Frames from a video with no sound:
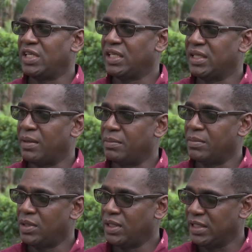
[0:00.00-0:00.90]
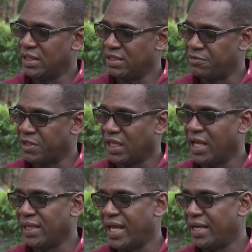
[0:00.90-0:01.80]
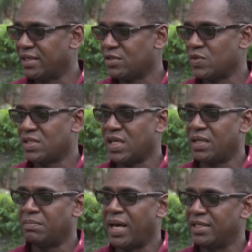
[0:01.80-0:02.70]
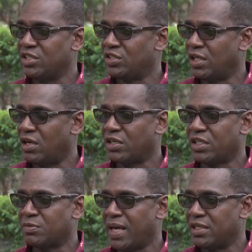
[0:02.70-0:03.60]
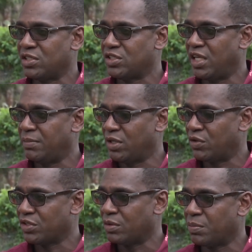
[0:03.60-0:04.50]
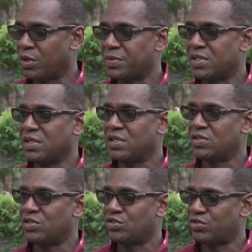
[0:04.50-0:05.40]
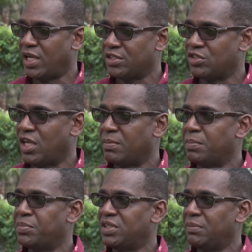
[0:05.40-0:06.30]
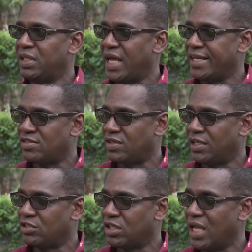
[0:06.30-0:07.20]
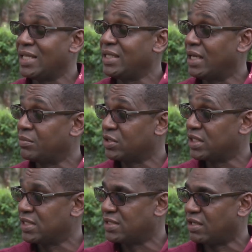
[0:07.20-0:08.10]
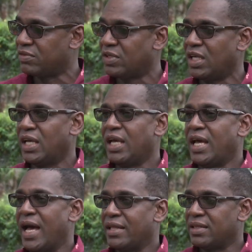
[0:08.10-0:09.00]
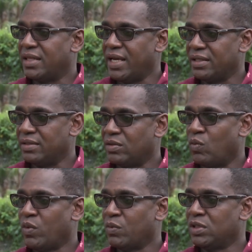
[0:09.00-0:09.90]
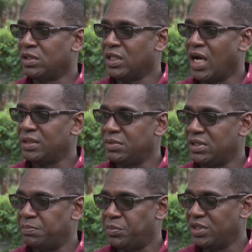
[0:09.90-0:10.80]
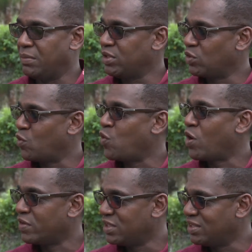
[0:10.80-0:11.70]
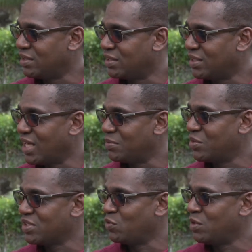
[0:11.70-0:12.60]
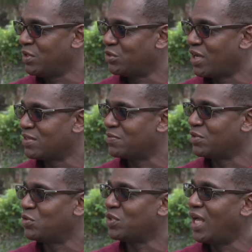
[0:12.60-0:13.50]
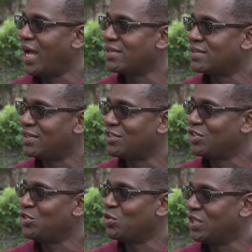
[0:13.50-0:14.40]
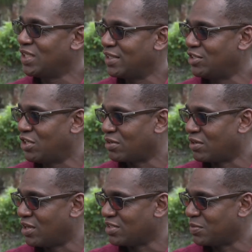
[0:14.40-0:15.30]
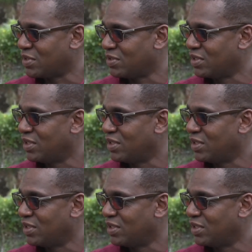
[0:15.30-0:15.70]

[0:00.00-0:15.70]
take them in a different line, as we said, manage their luggage, manage their immigration purposes, triage them, put them in isolation at the airport itself. And then we will not put them into quarantine. That person will be transferred to the isolation unit at the general hospital.